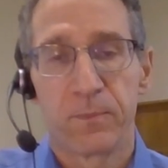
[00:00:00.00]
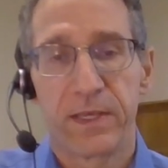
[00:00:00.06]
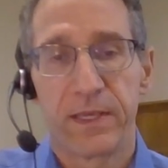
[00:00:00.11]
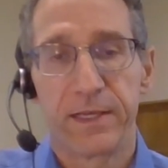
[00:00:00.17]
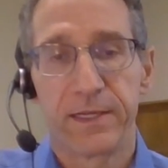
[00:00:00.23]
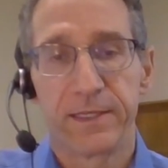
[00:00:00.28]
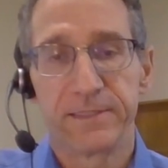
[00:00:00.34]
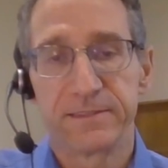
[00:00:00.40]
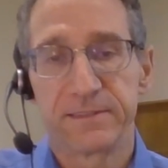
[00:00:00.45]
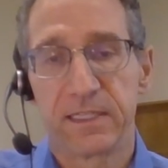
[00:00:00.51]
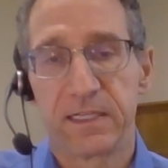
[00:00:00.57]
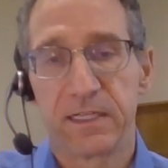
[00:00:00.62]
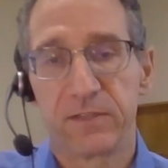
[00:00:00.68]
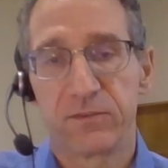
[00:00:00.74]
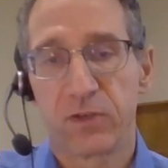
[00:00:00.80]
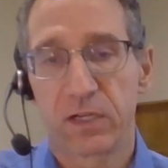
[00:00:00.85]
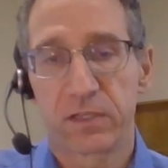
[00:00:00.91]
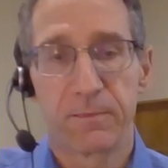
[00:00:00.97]
And
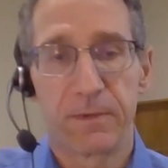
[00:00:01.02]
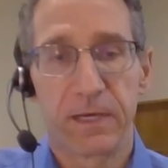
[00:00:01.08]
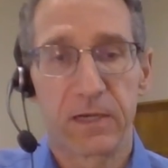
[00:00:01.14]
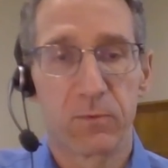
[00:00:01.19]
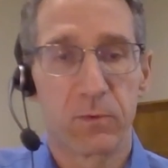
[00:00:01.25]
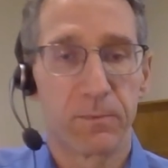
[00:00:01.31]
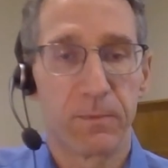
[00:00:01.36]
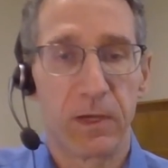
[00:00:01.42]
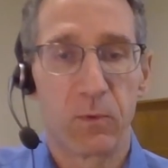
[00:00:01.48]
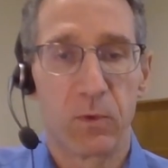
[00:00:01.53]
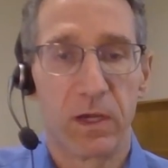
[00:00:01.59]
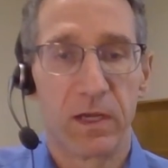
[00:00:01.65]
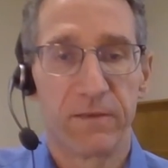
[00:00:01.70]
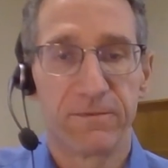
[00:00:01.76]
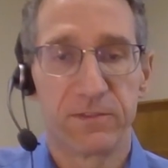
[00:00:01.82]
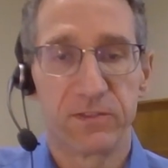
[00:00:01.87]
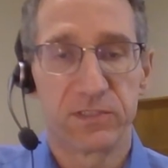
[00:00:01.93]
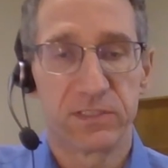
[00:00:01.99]
I talked about it with my
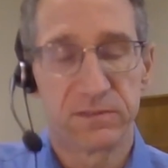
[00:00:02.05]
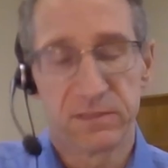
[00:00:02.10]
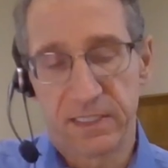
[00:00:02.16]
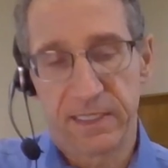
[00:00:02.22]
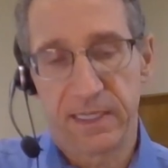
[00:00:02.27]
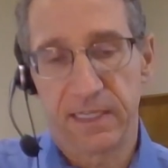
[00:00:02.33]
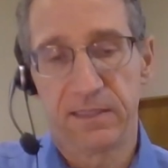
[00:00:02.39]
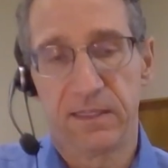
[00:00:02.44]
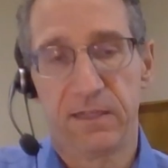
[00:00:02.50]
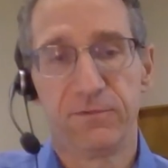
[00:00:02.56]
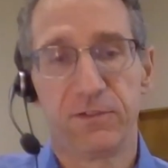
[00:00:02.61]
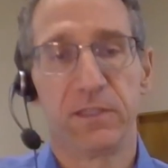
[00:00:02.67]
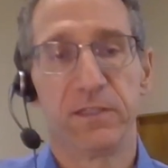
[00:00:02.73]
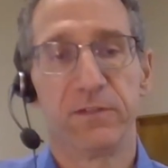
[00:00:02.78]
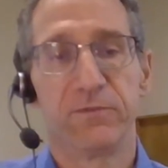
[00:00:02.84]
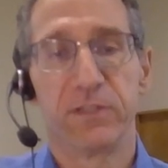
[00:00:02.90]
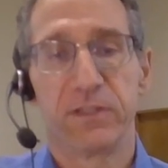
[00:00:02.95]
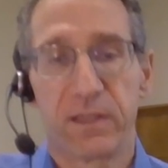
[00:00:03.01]
wife, and she's like, "I'd love
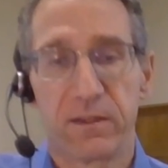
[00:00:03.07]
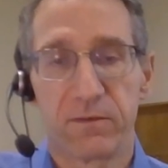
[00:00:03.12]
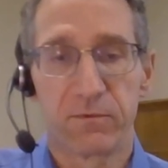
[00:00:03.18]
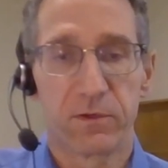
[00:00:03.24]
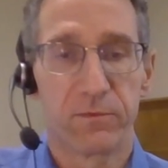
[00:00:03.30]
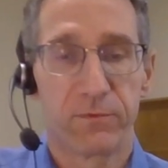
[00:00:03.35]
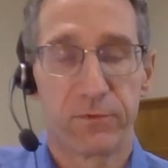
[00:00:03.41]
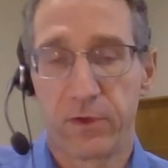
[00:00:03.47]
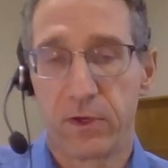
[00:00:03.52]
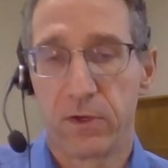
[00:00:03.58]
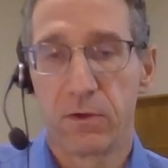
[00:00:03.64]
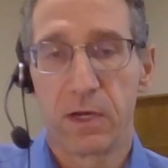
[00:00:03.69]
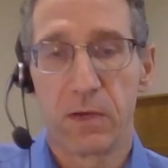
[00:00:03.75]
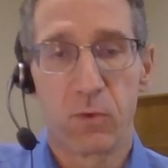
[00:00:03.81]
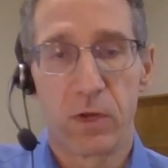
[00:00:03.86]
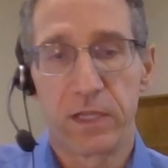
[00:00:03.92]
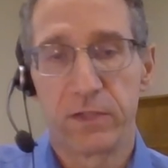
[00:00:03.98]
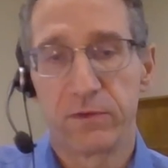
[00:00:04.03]
to in Denver." So
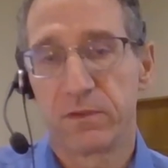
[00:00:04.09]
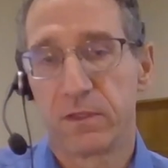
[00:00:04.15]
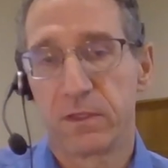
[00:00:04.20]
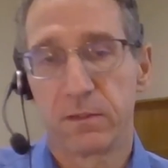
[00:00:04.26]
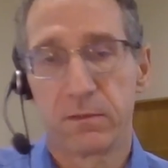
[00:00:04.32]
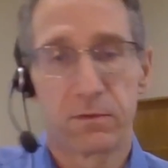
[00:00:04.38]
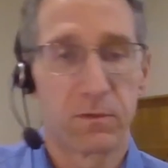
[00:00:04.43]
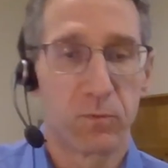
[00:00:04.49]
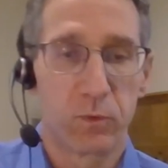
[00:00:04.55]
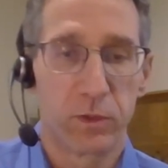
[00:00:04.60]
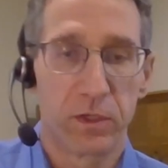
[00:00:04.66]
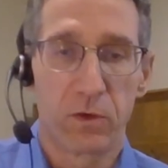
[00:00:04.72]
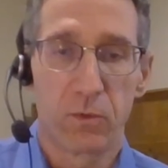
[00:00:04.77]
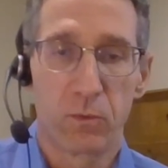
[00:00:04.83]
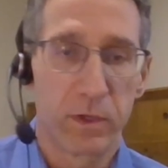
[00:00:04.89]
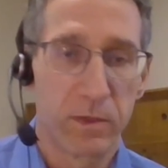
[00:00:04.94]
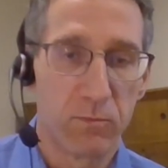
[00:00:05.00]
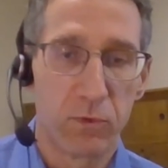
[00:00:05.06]
I went, and
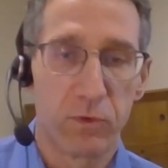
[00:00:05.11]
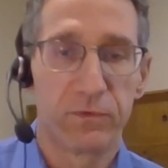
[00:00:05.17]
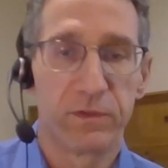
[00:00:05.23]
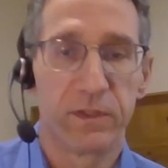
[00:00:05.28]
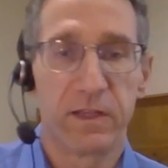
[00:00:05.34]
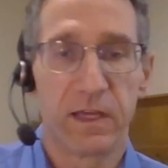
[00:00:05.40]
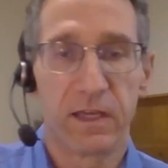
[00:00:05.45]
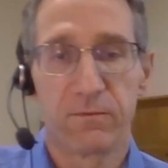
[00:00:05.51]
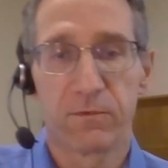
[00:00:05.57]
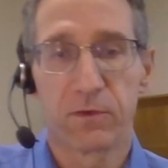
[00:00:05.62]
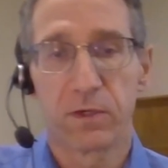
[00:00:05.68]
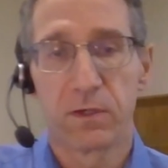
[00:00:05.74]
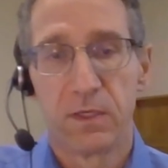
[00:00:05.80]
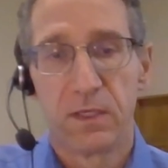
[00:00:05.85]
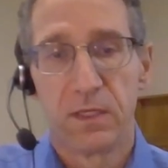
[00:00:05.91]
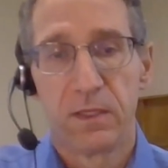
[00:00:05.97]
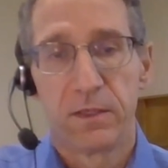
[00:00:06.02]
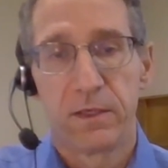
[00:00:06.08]
we moved to Denver.
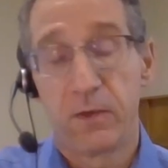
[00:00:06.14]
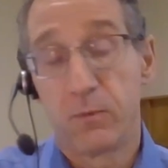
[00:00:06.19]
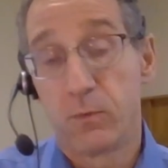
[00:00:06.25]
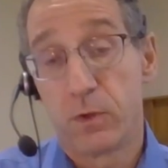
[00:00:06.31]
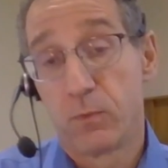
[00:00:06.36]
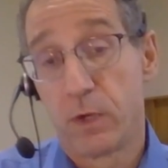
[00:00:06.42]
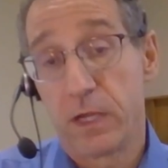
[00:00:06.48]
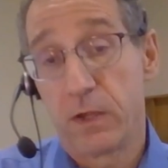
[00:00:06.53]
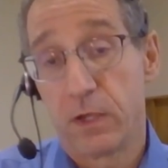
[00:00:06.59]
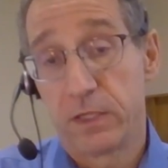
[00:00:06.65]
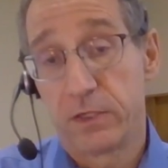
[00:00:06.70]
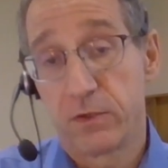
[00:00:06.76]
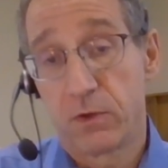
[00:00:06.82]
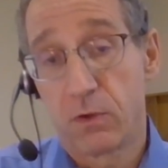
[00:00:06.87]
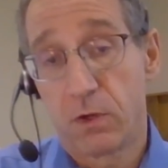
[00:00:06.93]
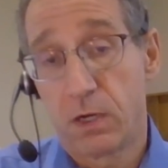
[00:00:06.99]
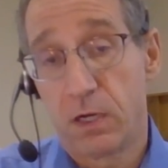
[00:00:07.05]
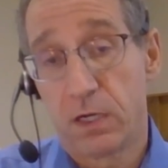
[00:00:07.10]
And
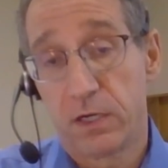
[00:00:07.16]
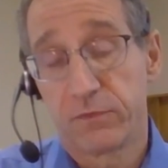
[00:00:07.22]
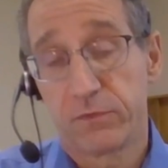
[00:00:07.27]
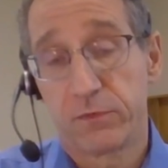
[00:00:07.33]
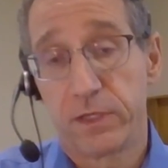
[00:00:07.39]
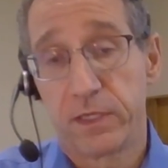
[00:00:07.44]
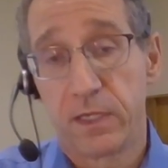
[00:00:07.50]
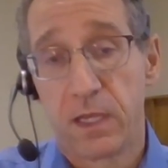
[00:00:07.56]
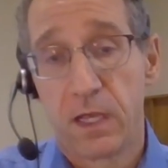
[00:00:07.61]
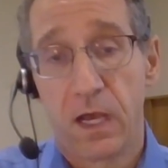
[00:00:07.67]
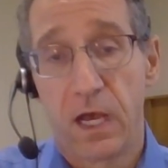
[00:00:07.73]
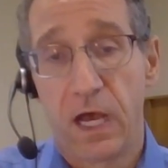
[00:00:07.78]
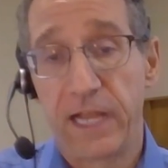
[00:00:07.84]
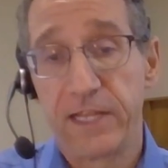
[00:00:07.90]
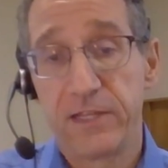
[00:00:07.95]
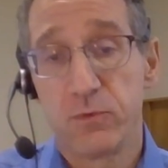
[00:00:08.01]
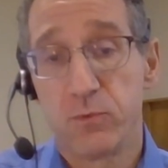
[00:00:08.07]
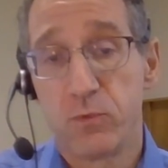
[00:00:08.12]
honestly,
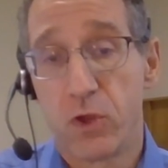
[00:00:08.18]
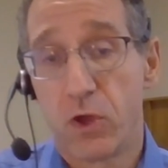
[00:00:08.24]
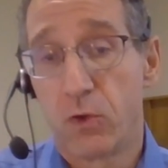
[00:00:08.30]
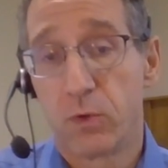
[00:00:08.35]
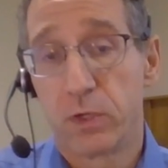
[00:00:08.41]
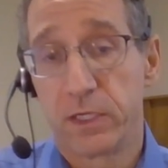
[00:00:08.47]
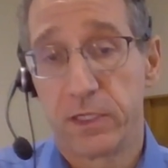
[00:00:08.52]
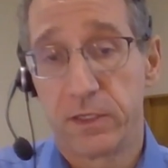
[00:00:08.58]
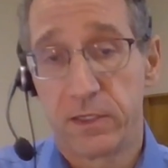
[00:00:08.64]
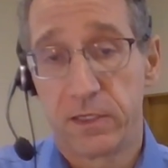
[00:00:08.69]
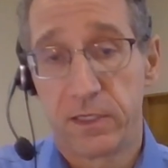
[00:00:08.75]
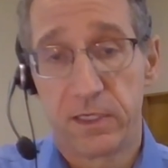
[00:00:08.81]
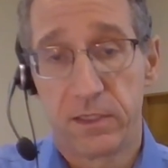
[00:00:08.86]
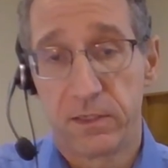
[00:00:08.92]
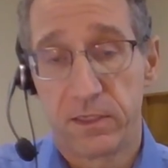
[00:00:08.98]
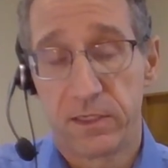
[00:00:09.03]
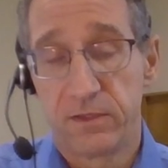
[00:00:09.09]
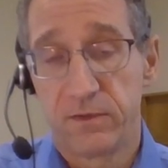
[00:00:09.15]
I knew no one
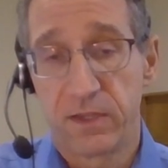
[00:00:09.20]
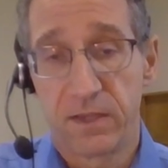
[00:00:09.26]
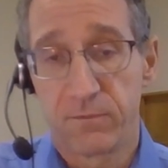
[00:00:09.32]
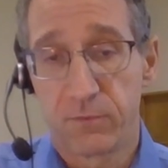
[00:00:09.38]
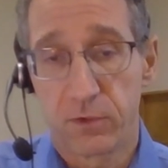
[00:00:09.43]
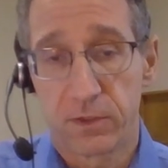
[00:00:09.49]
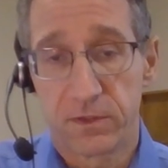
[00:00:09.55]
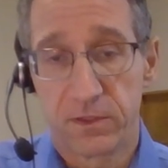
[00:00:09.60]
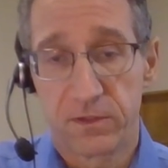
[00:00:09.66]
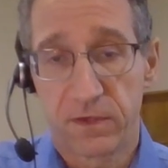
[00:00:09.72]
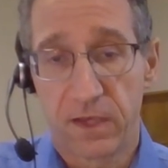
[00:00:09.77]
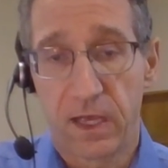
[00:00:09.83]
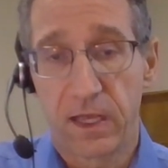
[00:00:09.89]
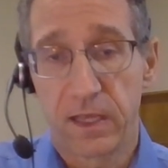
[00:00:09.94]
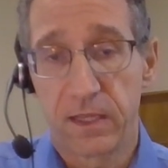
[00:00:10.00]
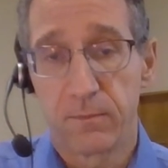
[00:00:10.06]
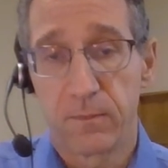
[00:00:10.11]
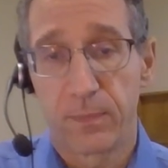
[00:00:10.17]
in Denver at the
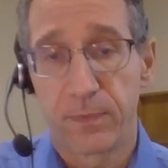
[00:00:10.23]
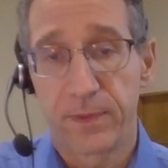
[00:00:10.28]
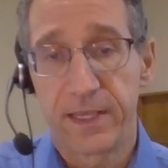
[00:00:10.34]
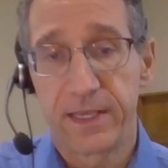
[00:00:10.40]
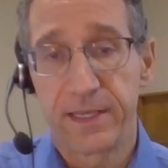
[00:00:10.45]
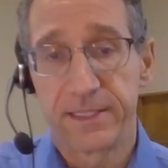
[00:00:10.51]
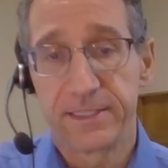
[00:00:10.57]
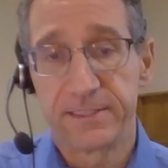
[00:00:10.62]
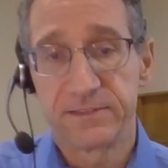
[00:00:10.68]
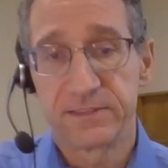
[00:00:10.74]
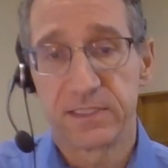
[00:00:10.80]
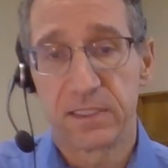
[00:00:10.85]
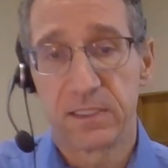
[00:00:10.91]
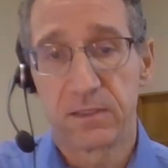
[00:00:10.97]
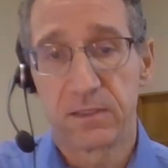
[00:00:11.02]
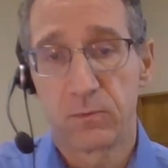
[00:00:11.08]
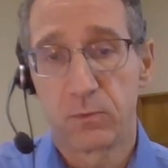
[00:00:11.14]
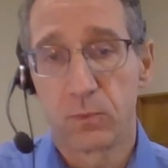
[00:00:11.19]
time, and
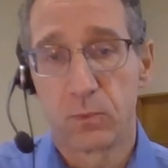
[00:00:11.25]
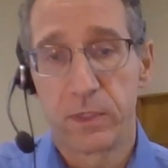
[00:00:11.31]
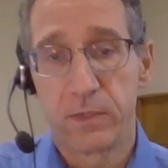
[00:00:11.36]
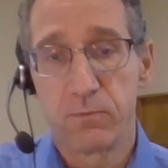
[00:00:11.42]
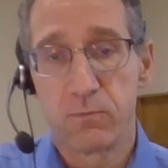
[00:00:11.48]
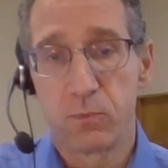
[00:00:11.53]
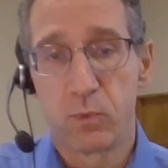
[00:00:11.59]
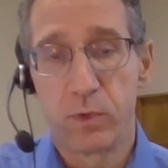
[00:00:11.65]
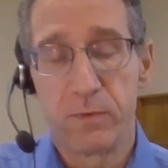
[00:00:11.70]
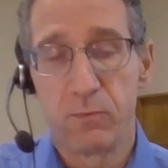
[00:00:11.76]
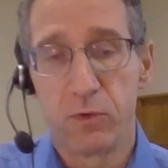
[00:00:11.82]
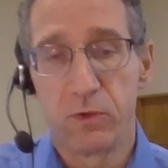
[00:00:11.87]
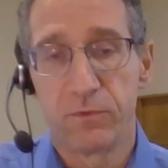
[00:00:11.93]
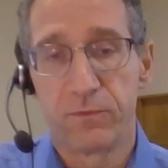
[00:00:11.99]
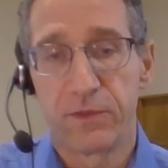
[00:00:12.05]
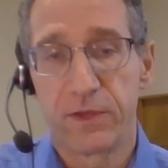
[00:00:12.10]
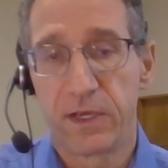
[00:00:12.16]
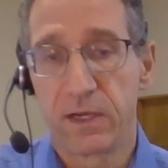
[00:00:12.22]
we
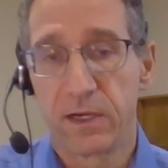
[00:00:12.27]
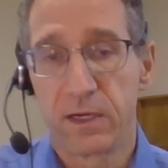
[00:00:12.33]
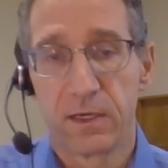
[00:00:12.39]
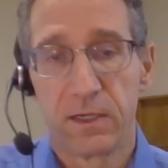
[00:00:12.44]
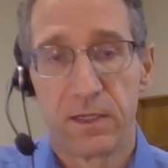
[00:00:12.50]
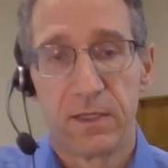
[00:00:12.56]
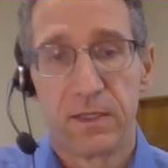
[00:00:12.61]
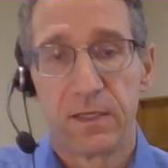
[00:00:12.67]
moved there.